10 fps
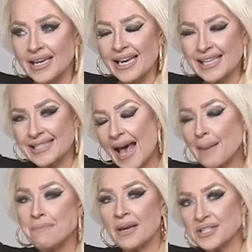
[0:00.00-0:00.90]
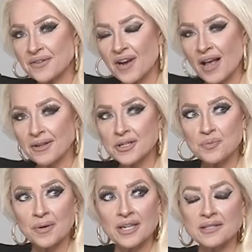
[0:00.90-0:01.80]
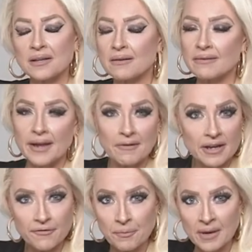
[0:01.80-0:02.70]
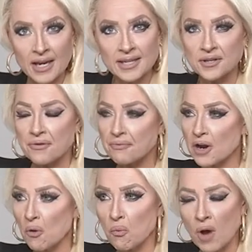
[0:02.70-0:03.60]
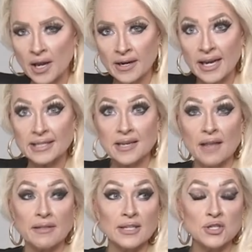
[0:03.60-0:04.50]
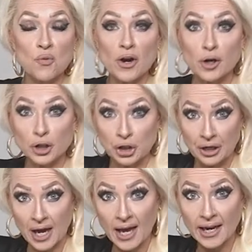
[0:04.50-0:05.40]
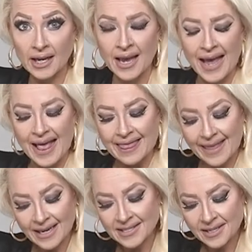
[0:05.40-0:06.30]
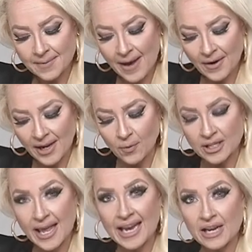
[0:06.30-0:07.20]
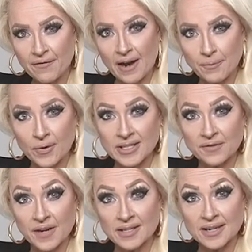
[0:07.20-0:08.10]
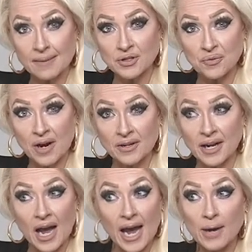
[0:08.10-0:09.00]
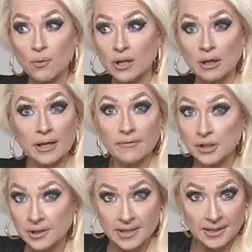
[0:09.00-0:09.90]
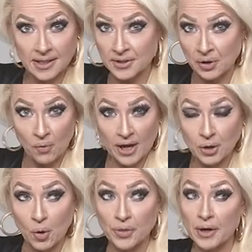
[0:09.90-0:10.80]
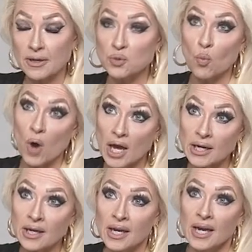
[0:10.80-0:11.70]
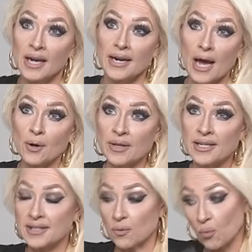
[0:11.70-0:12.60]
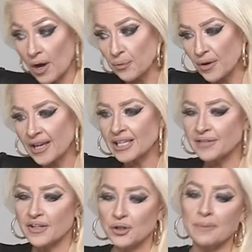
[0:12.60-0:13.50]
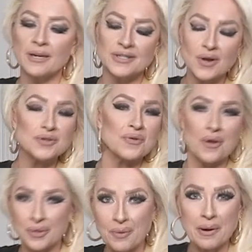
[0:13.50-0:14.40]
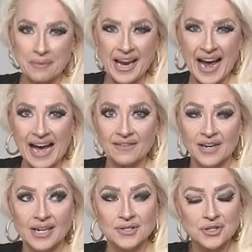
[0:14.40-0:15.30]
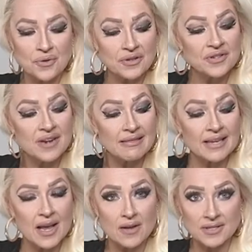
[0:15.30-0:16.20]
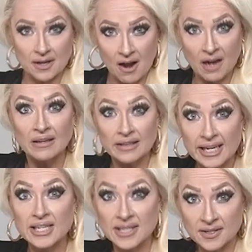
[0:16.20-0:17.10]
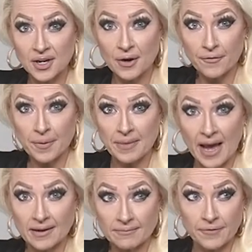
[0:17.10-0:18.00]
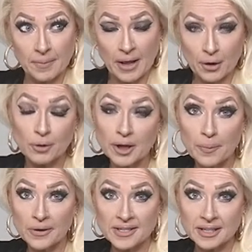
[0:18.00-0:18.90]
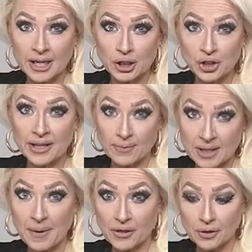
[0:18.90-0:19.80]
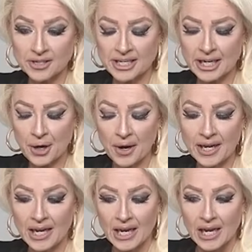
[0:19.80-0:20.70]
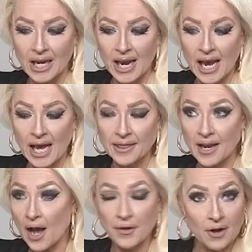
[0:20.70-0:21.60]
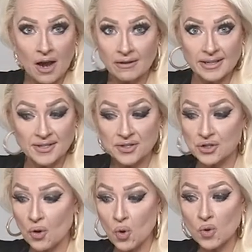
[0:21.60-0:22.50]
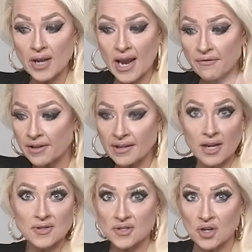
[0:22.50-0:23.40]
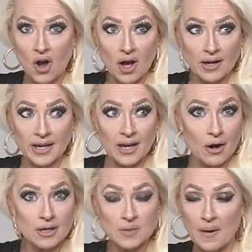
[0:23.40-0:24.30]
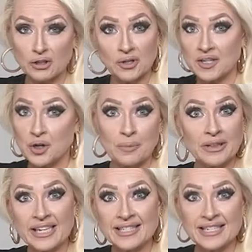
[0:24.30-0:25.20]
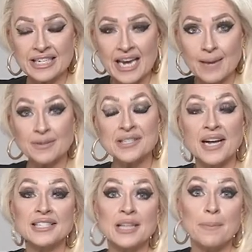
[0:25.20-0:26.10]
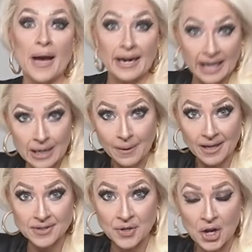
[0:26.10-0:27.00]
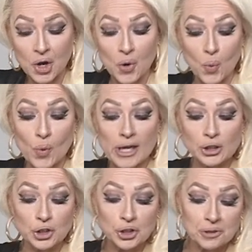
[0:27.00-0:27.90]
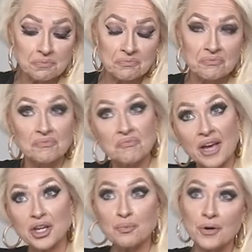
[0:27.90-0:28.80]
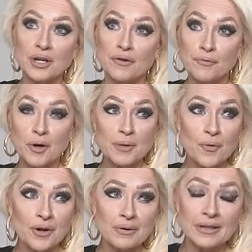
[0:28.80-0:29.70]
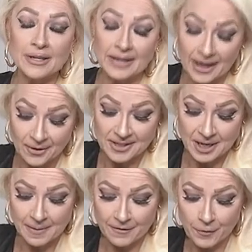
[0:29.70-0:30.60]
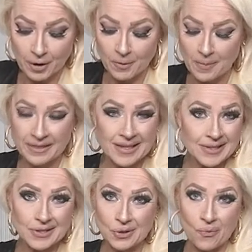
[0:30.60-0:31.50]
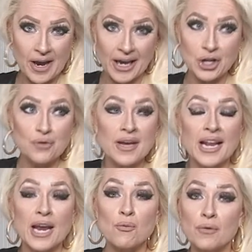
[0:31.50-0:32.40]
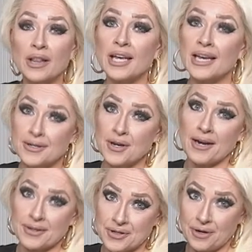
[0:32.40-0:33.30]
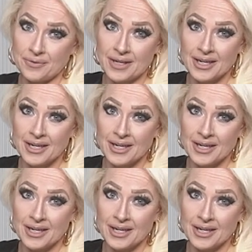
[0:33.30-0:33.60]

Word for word: It's that mix of colors, but it's the clarity for me. It's a three oh one. It's got that square cushion cutting. Then it's in a mounting with eighty-five points in V S diamonds around it. I would leave it just as is in the white gold. There is one. Not only is that one ring individually, but it's also the only one we have. So there's nothing else. The Congolese is here from that, from an earlier presentation. That was the big thirteen carat. Uh, the other Congolese is sold. Everything else is gone in our specialty tourmalines today, besides the Paraibas, which I can bring you a forty pointer a little later that's going to be affordable, but this is the way you get a really exotic stone.